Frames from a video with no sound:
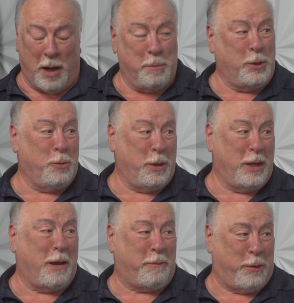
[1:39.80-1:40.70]
I've been doing
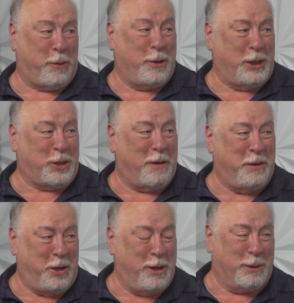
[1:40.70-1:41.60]
that for
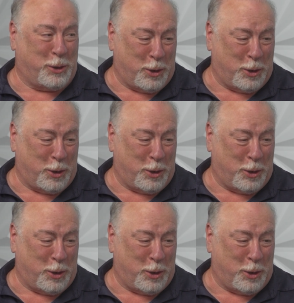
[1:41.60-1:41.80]
37 years.